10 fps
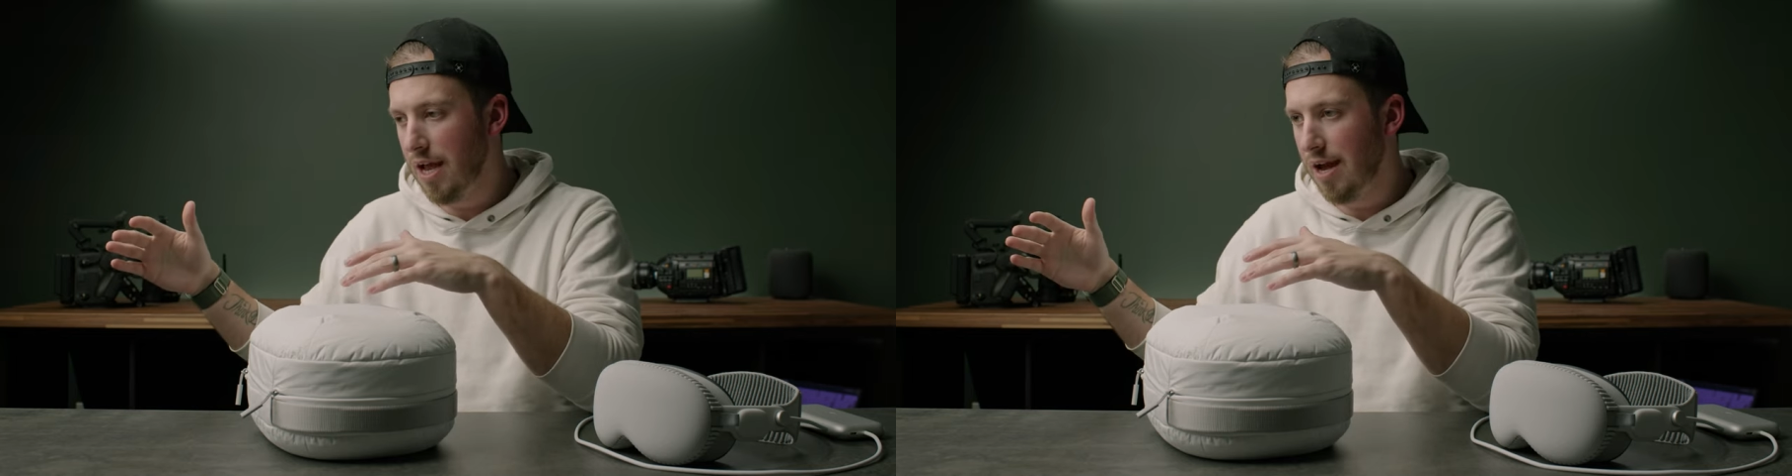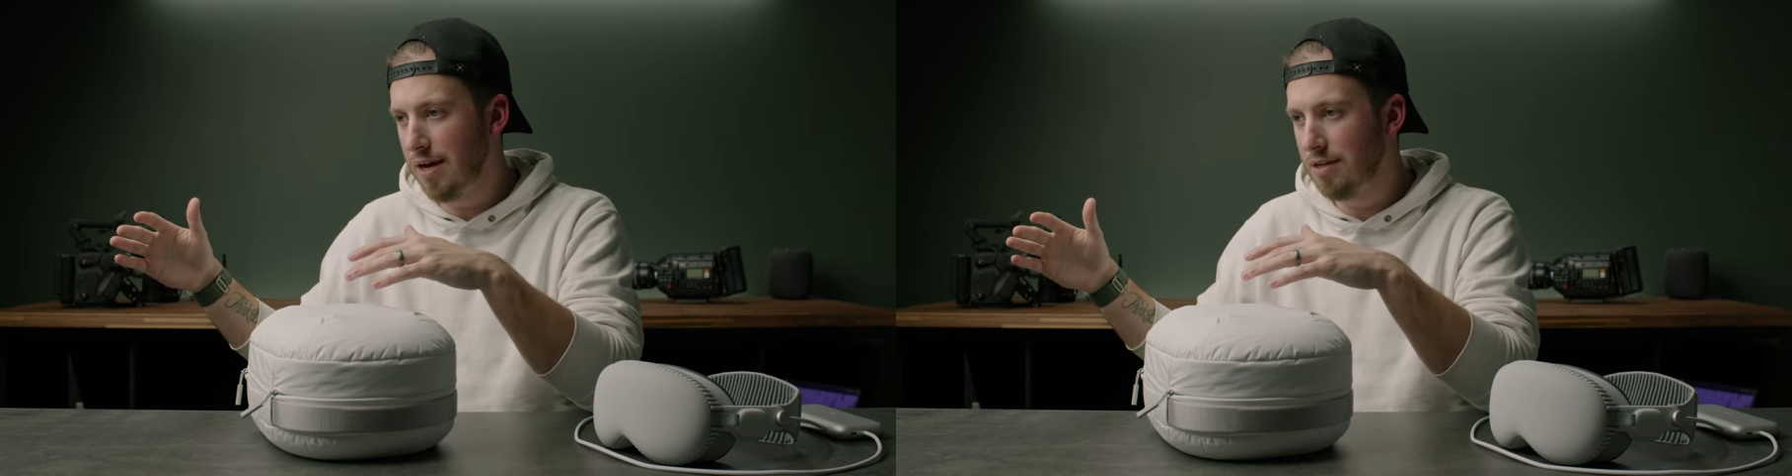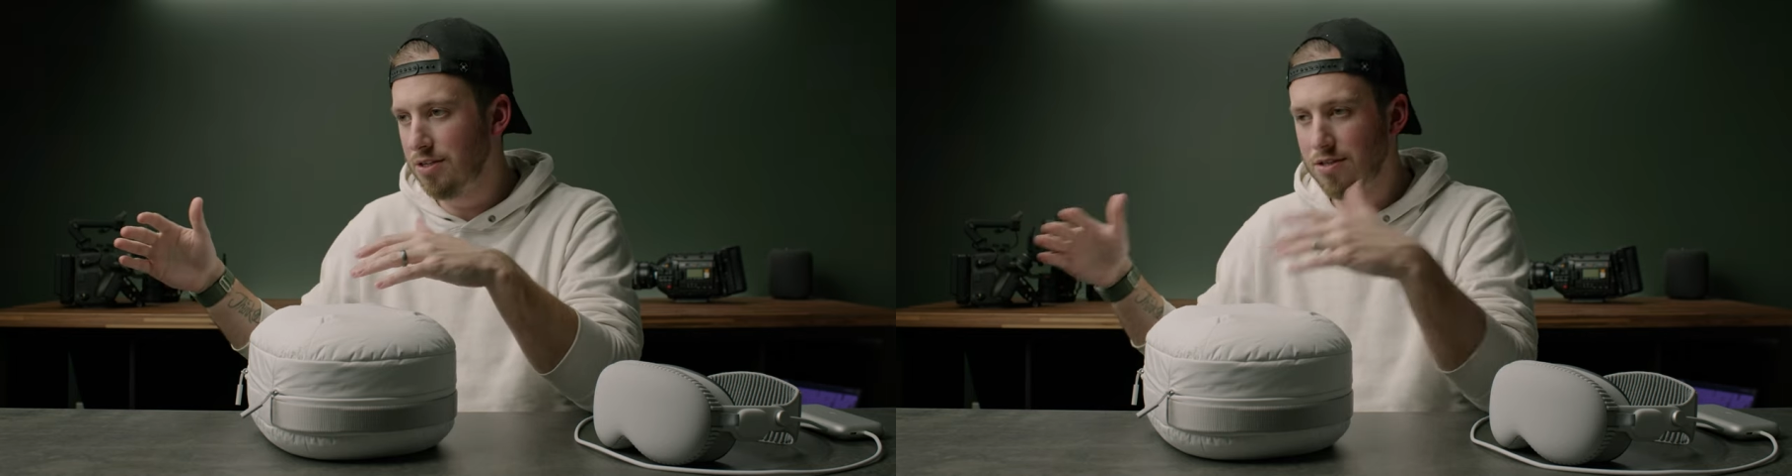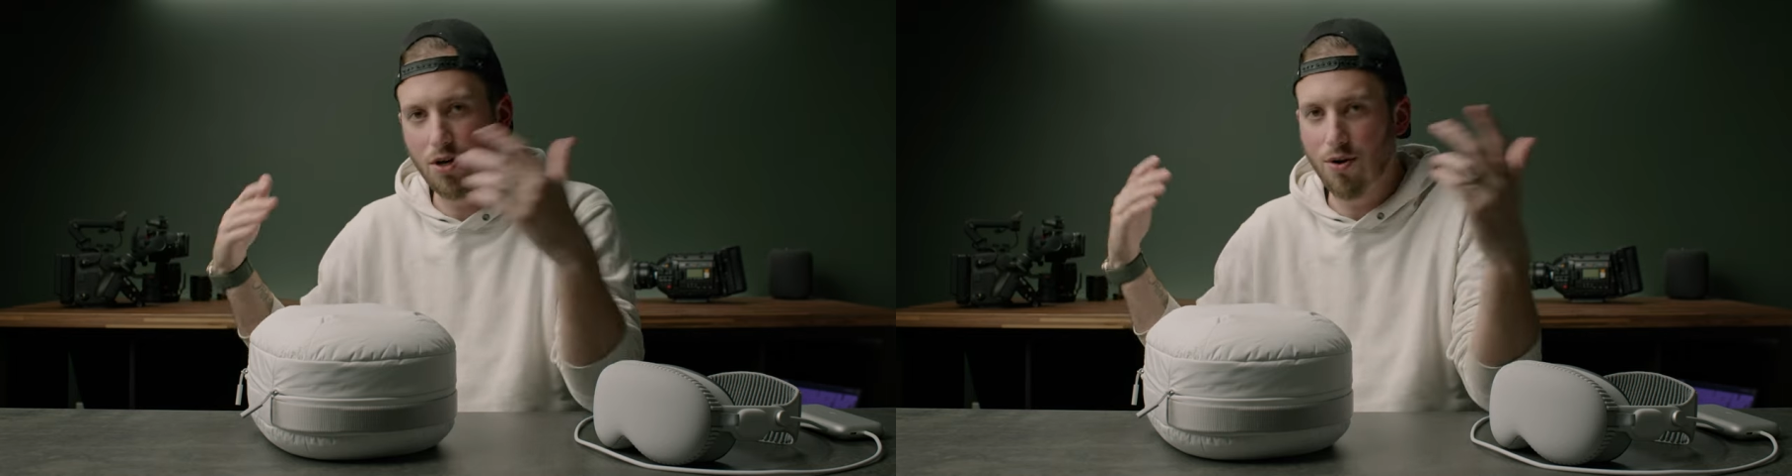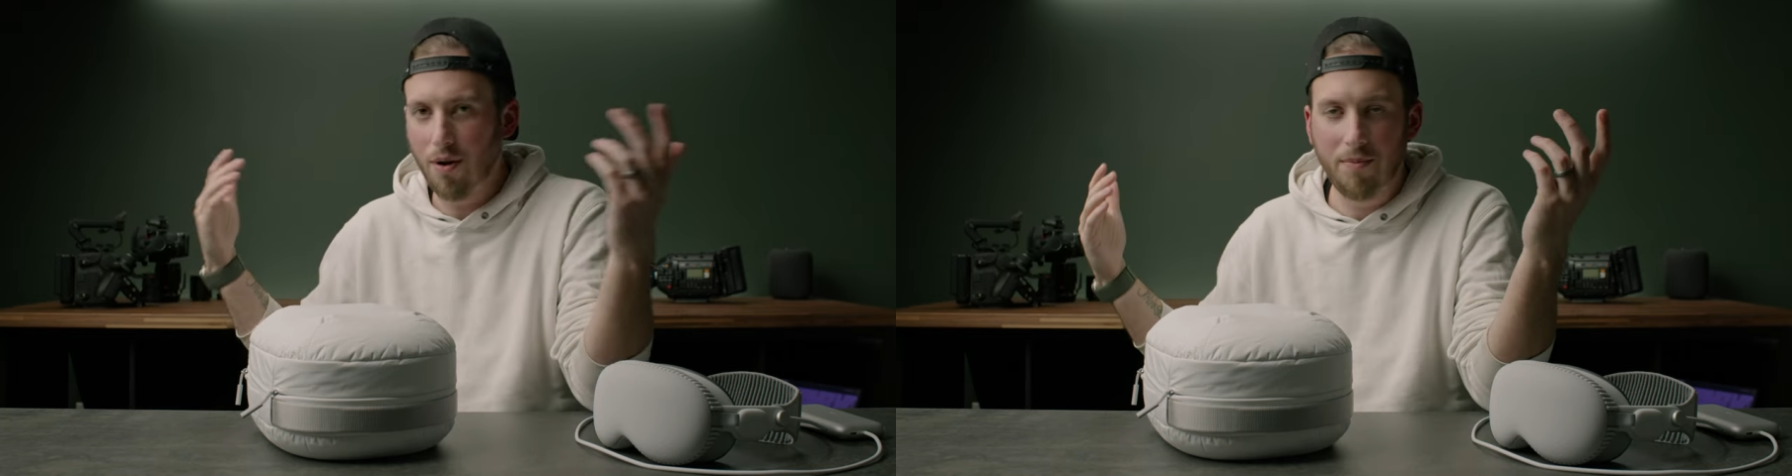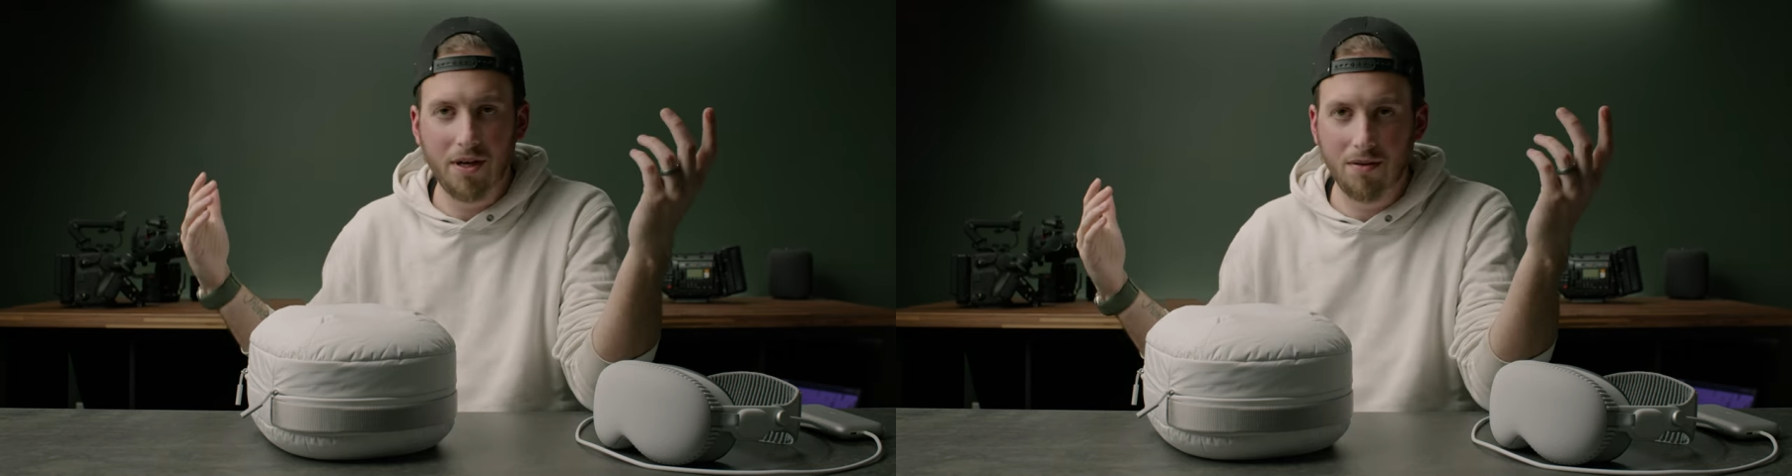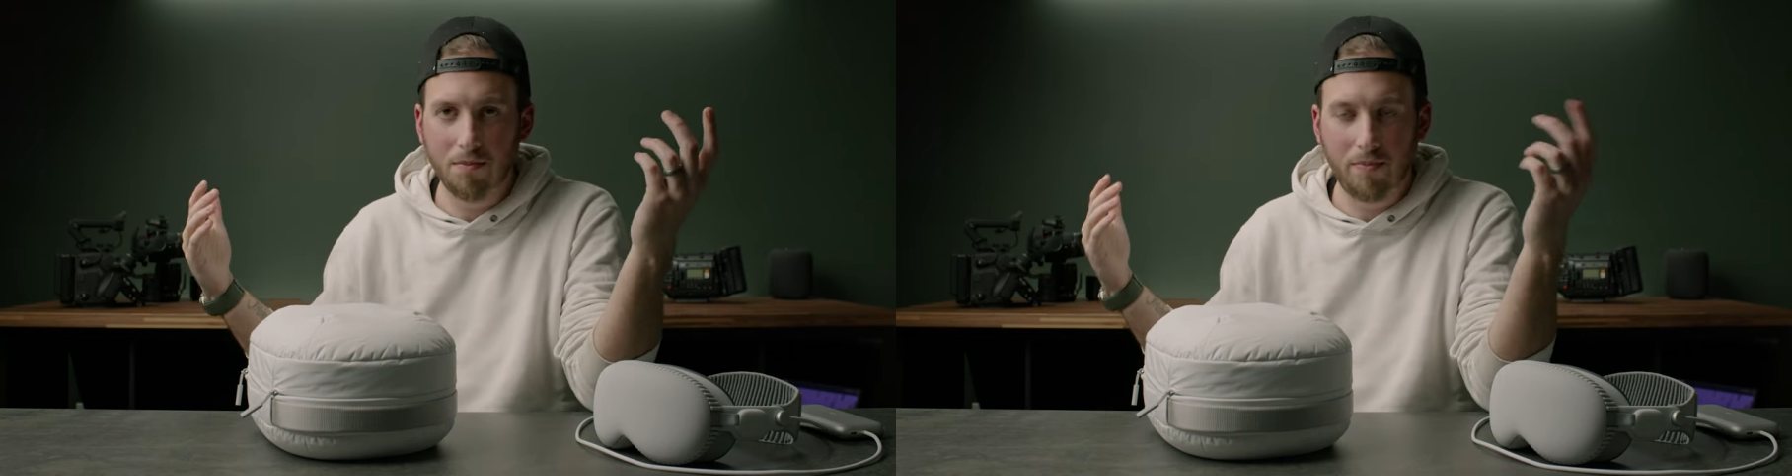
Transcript: and so, I mean,